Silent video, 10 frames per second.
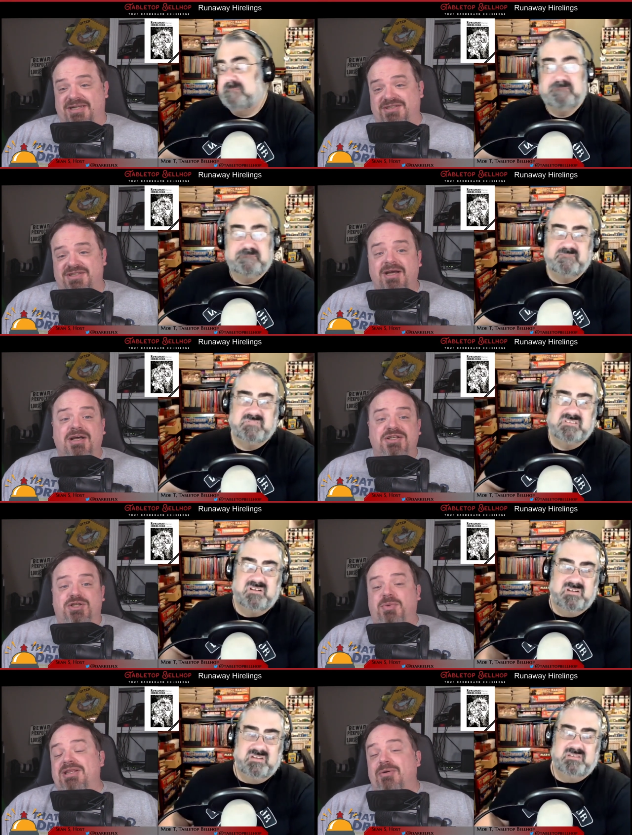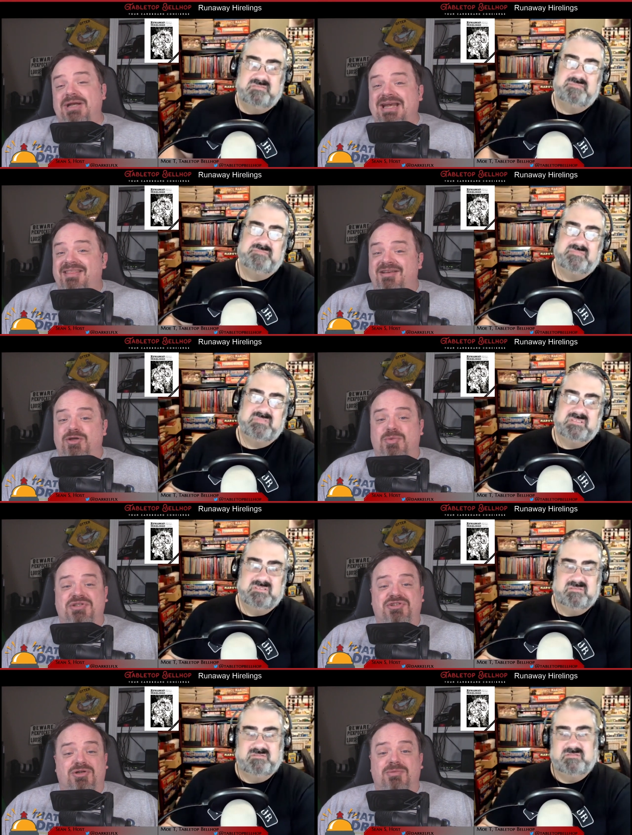Speaker 1: place. So without anything to
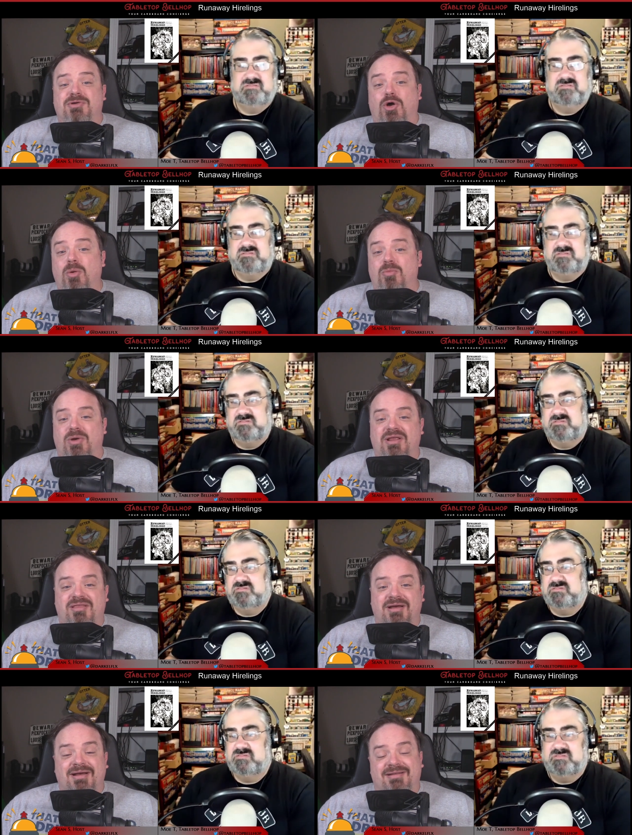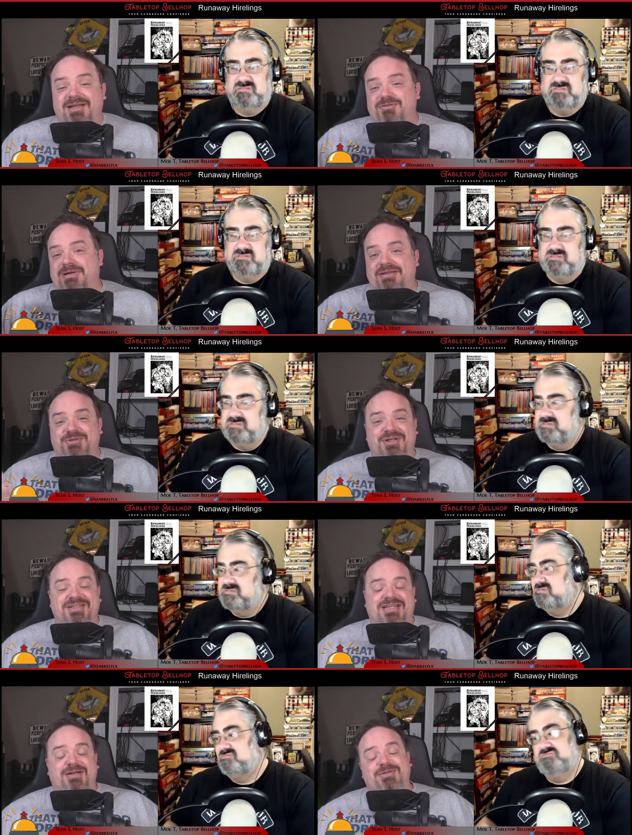return home with, they'd rather
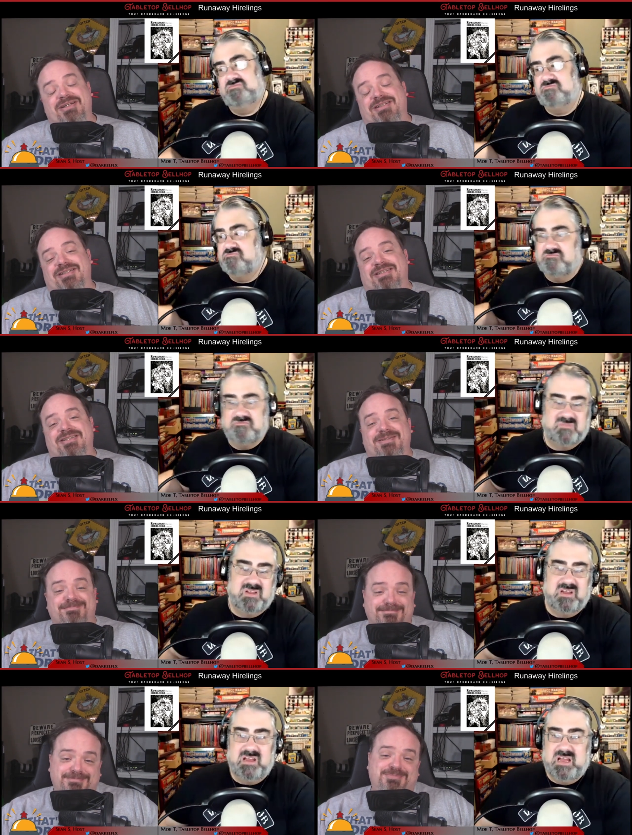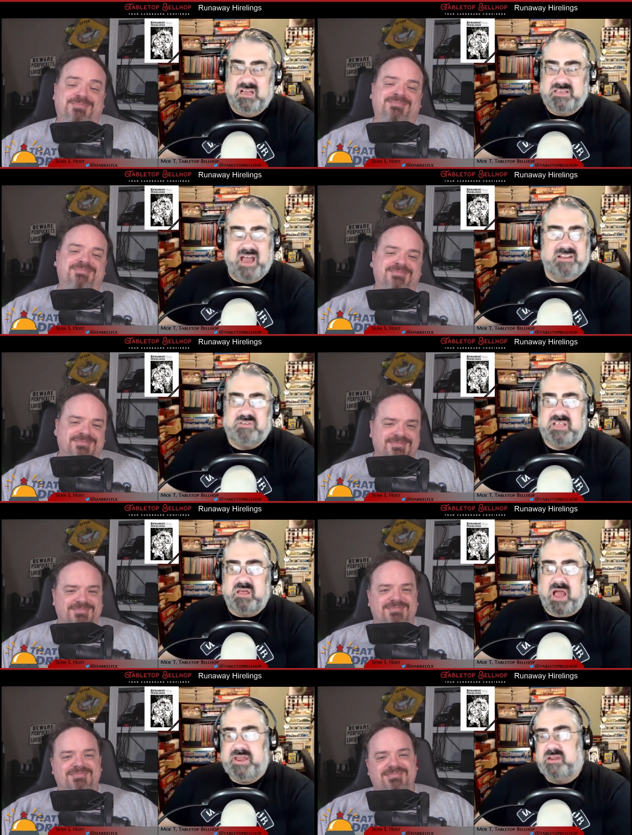not carry on. Yeah, I do.
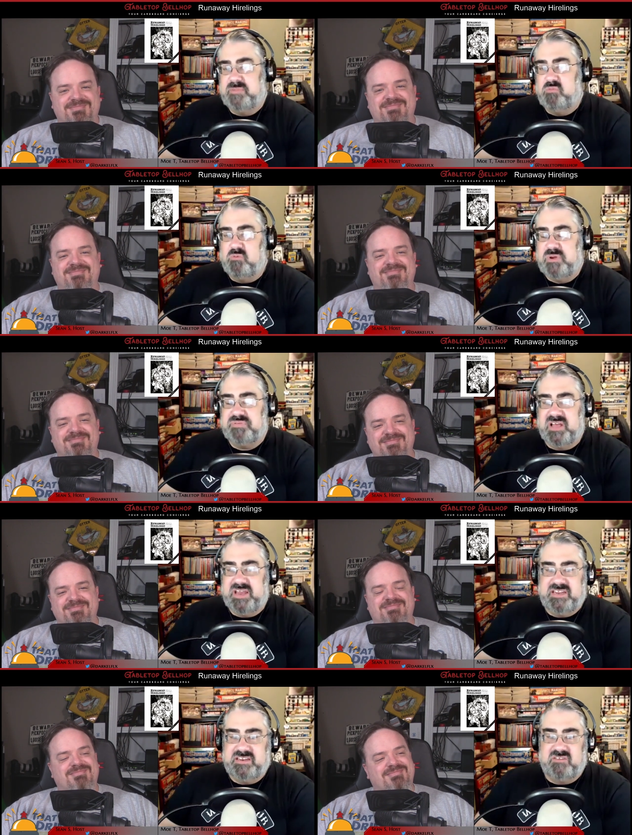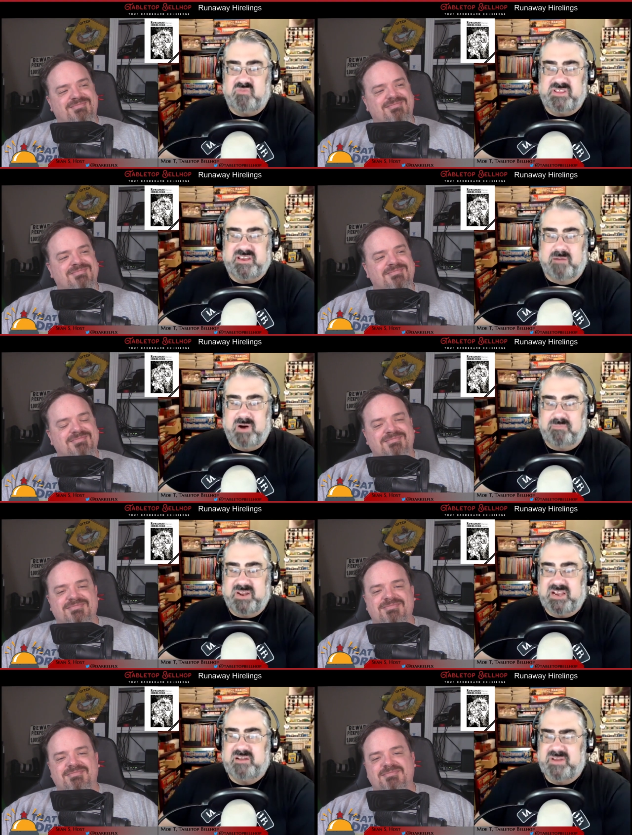
Speaker 2: I got to admit, when we played, it didn't really come up,
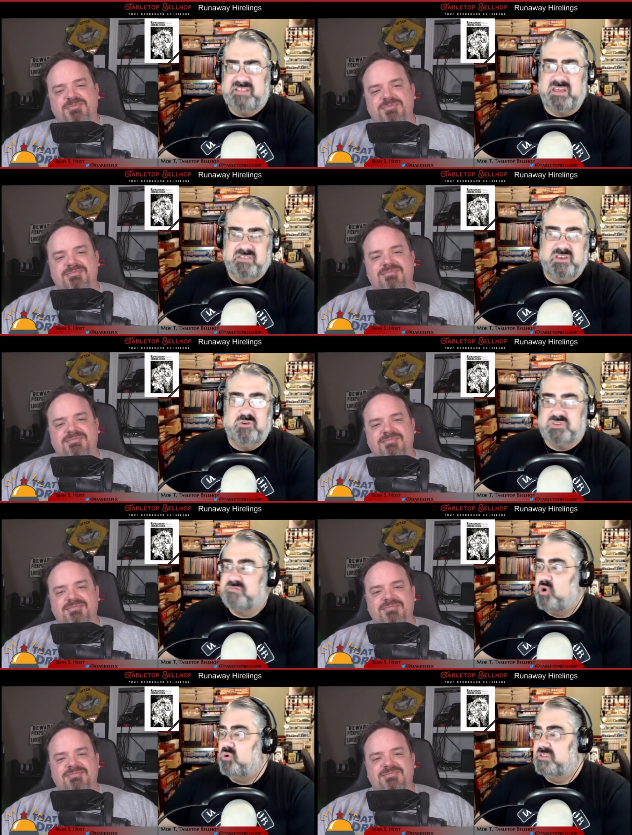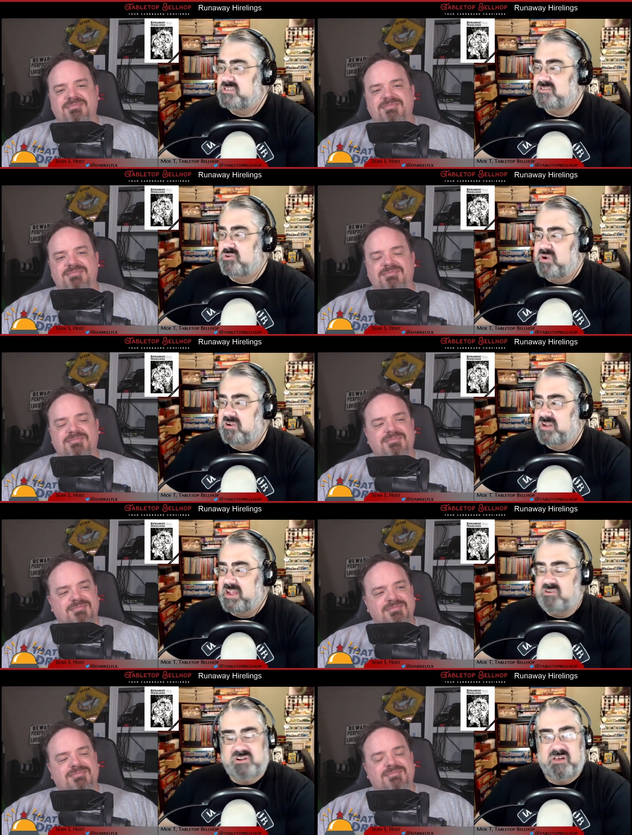but I got to admit the use of gold is a little weird. And I
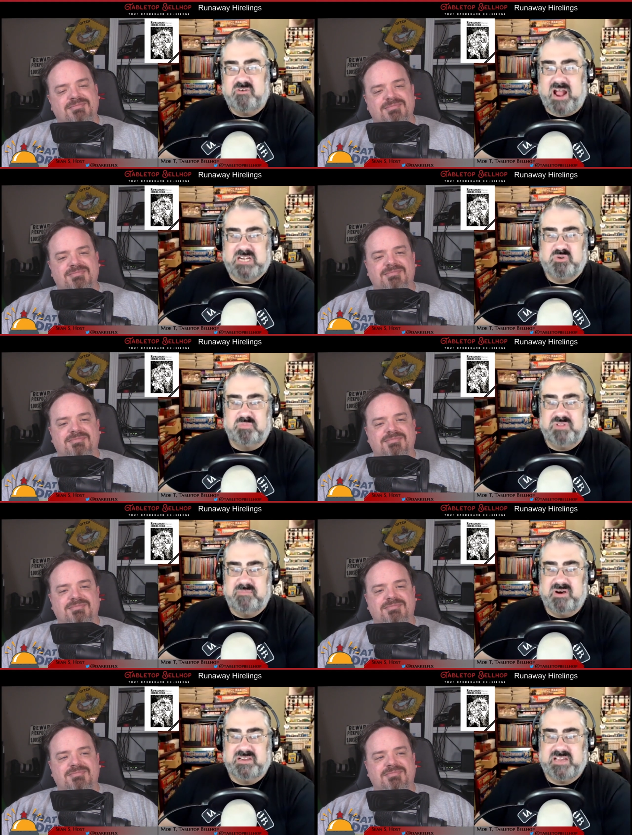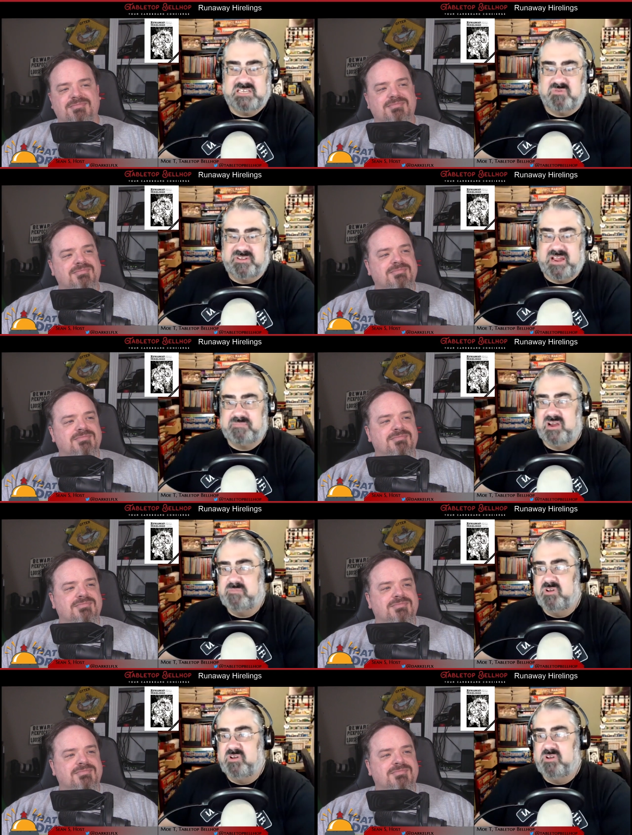heard another actual play podcast where they kept talking